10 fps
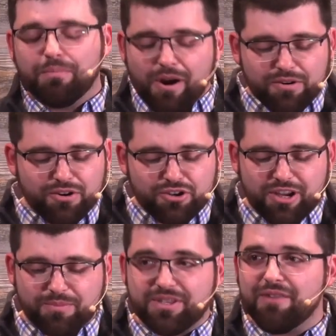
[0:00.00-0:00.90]

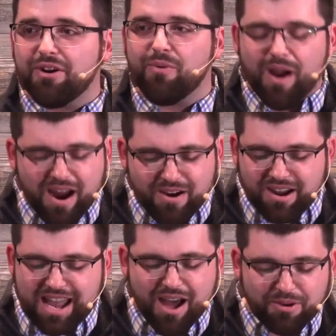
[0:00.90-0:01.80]
Partnerships, they require
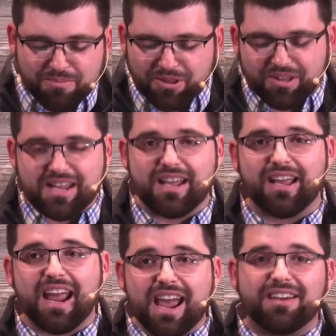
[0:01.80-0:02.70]

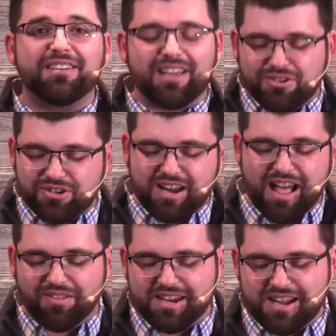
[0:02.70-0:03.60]
accountability and
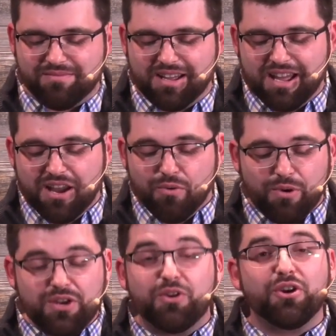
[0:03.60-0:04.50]
intentionality.
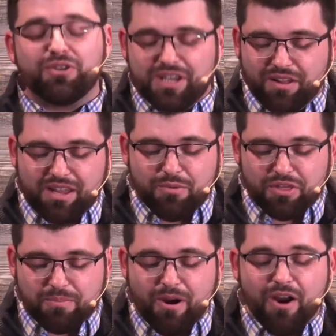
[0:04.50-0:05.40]
When you're dealing
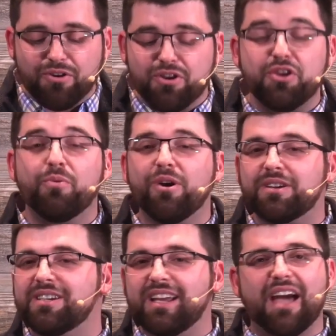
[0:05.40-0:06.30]
with a partner, you
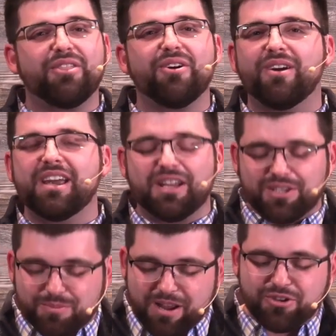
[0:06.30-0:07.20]
work together in a
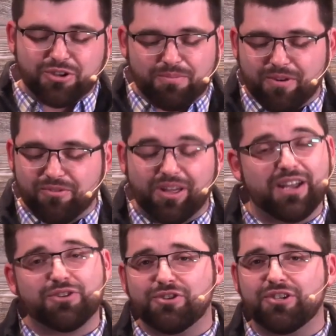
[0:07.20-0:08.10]
special
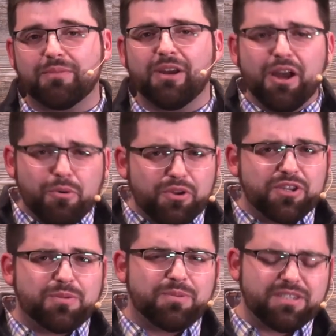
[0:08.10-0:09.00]
relationship with
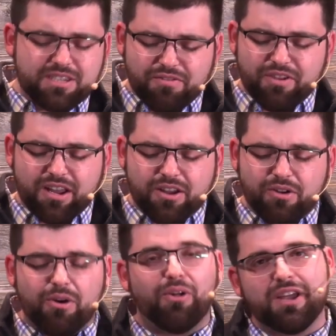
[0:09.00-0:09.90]
a specific
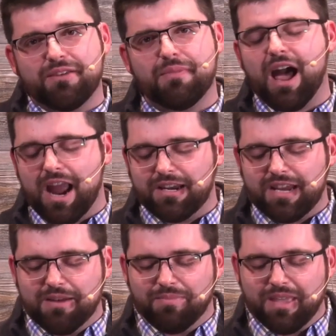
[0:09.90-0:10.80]
goal in mind.
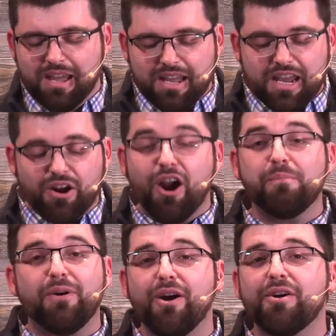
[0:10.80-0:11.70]
And in our
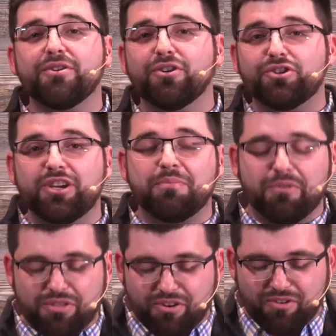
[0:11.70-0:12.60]
partnership
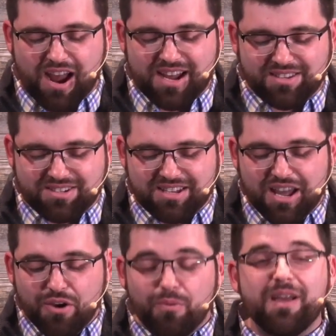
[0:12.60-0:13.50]
with Christ,
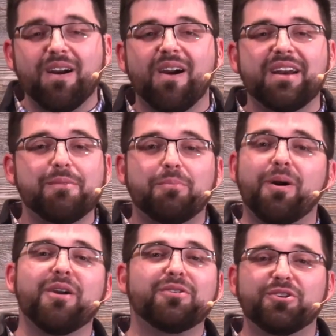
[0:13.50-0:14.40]
we are in a
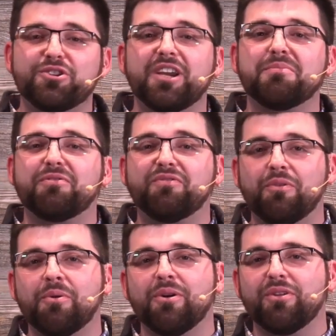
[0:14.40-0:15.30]
partnership
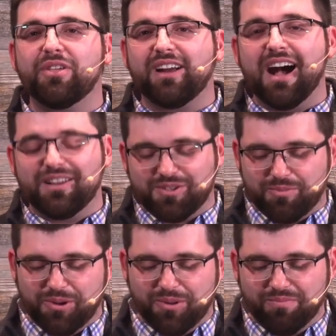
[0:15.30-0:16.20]
for the
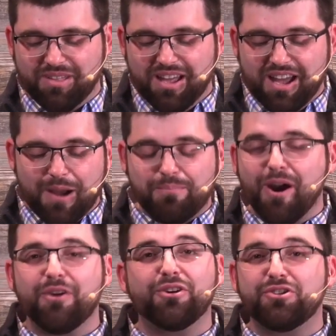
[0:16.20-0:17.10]
gospel, a
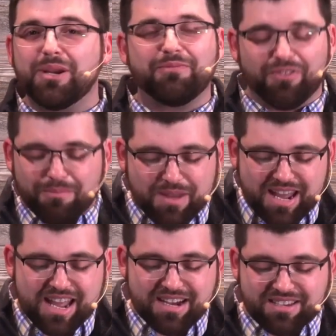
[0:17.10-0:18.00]
partnership for
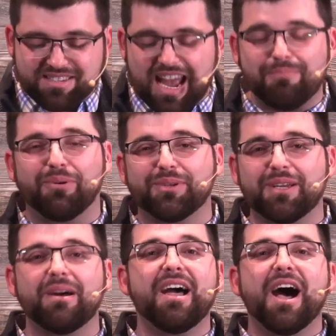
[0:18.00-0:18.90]
making disciples,
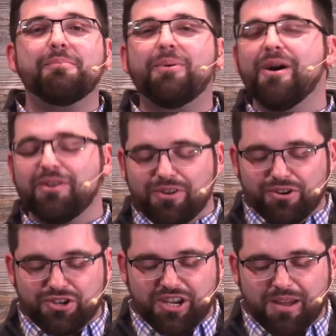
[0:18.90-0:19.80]
a
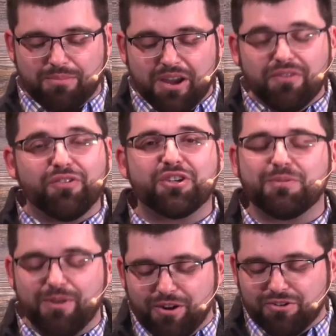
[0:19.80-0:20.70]
partnership for
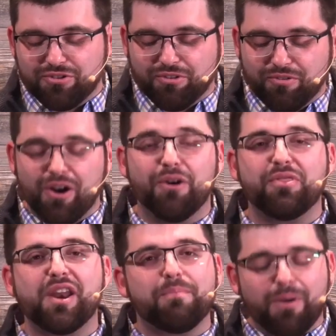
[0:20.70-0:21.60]
spiritual
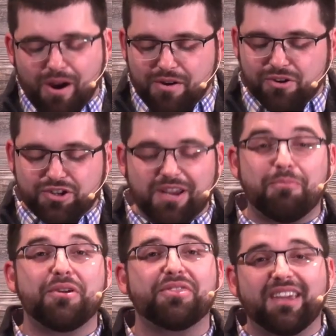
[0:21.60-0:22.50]
growth, and a
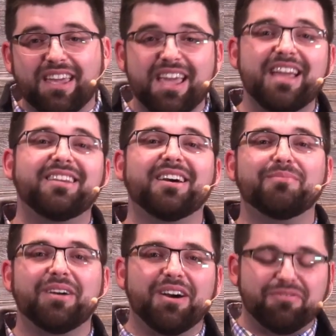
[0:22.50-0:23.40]
partnership with the
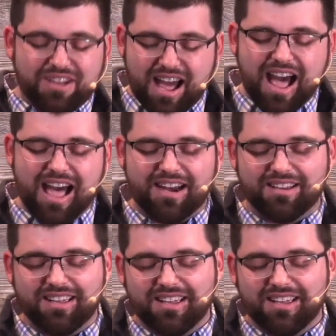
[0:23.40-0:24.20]
kingdom of God.